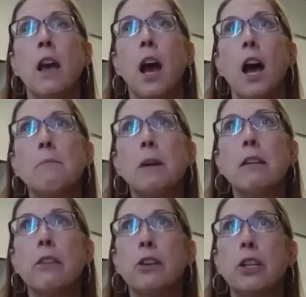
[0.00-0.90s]
Um,
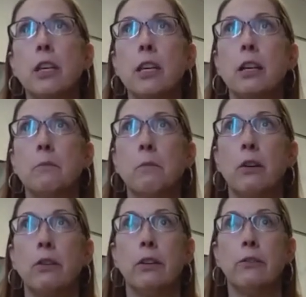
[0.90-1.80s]
another key
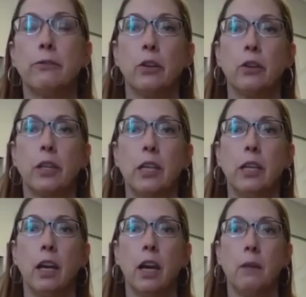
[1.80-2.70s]
component for
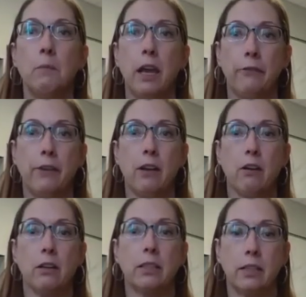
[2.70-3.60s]
the um,
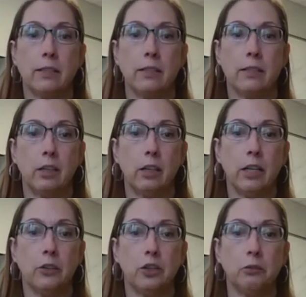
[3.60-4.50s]
FAR to consider
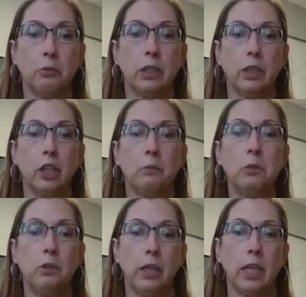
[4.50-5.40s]
is to really
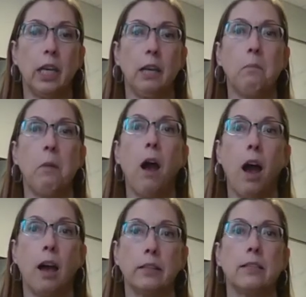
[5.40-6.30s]
communicate
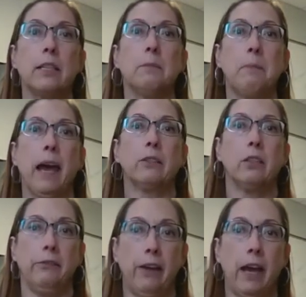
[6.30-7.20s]
policies back to
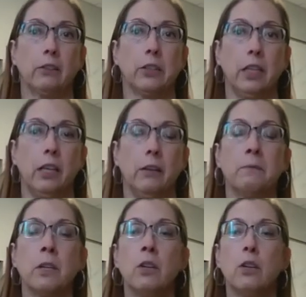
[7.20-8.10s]
the faculty.
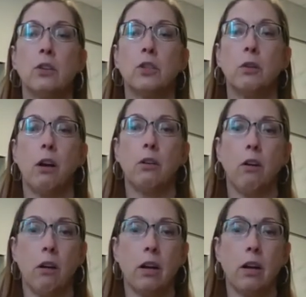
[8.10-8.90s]
So on our